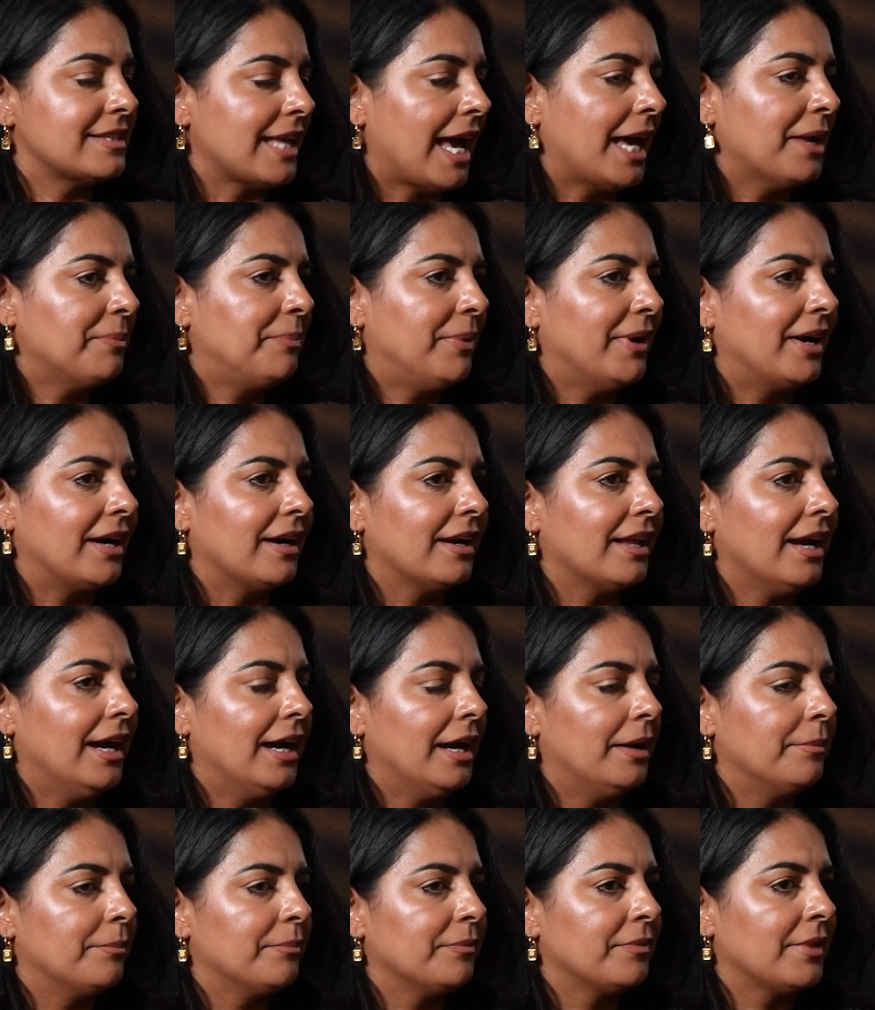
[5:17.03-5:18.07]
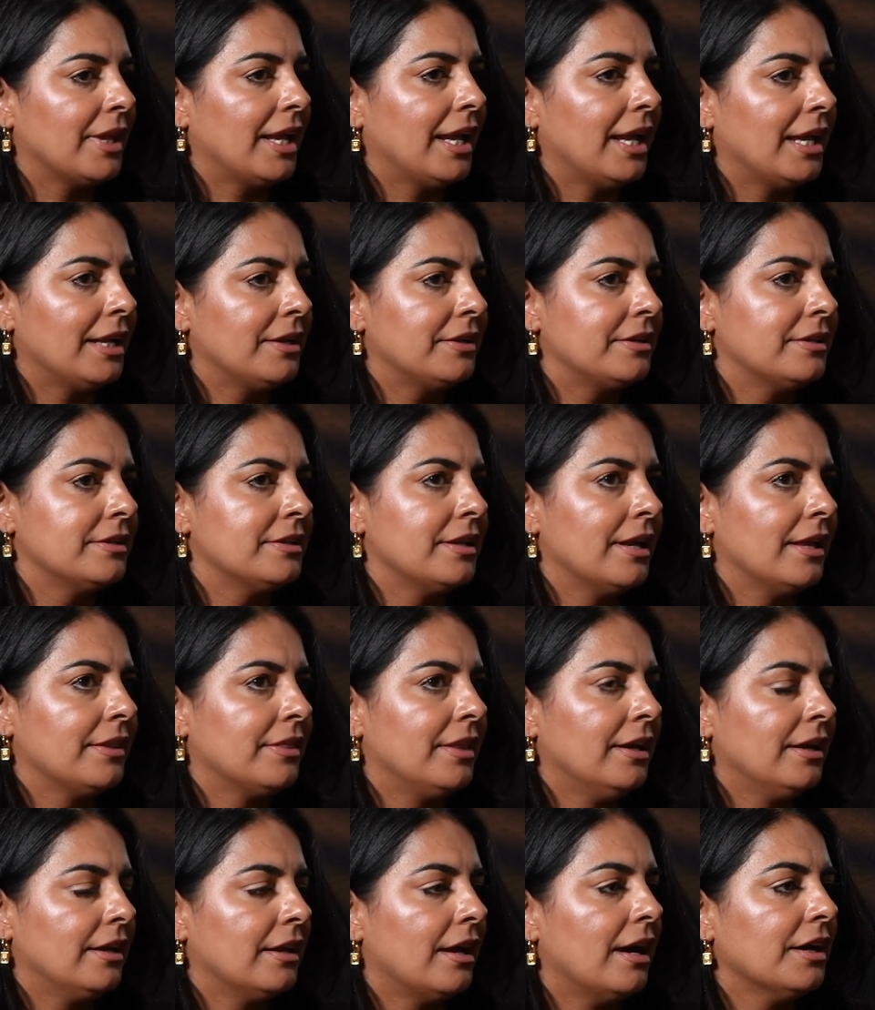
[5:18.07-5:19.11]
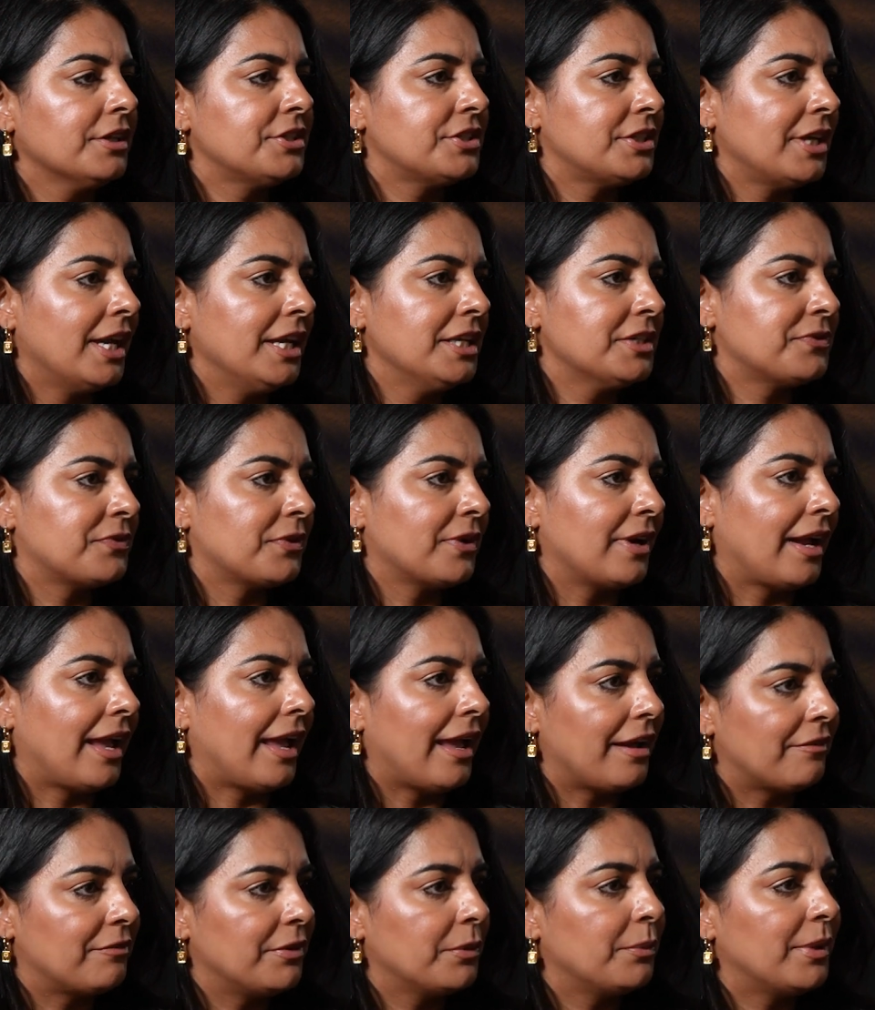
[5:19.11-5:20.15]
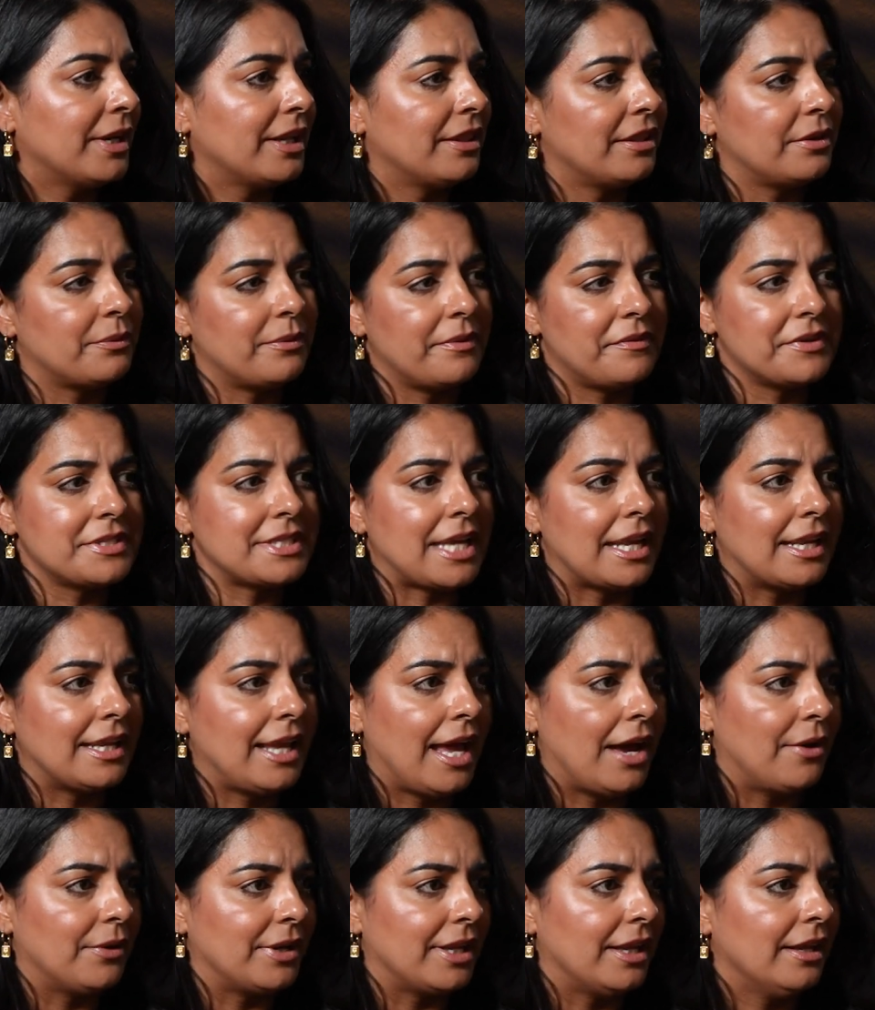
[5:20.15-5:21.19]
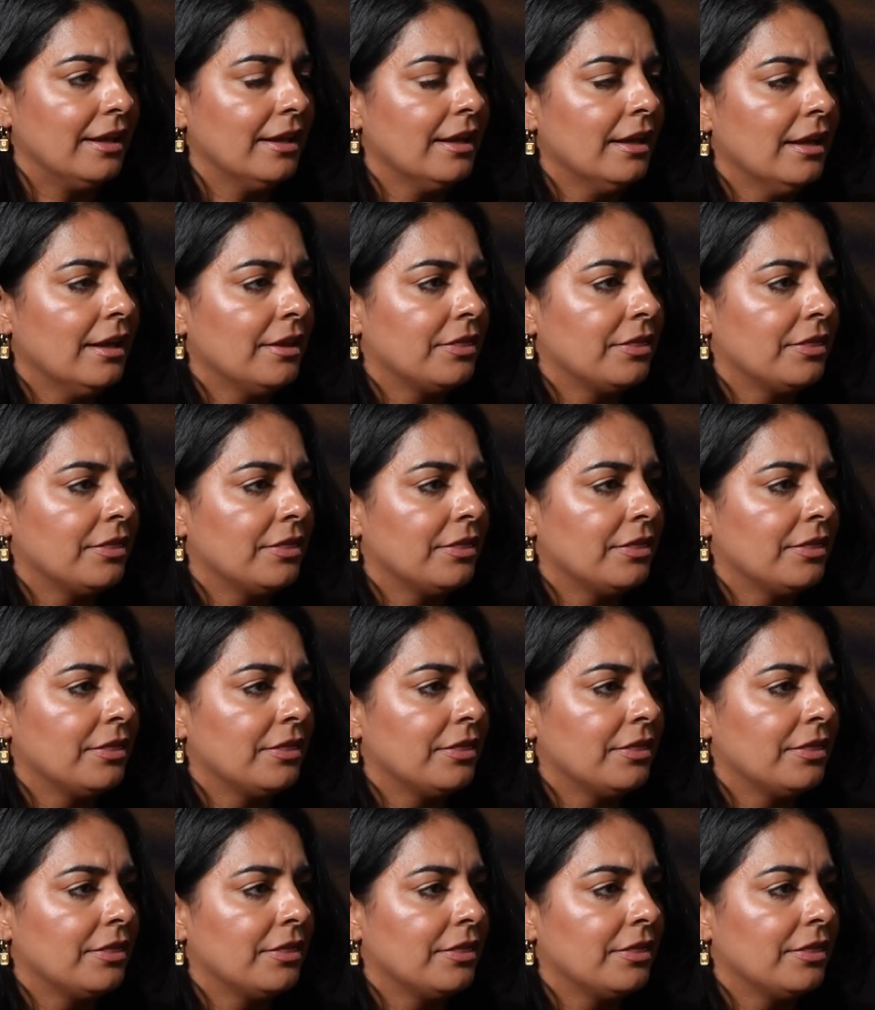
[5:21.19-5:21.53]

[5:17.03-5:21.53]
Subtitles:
sad part. The law changed for everyone in the Riverside County.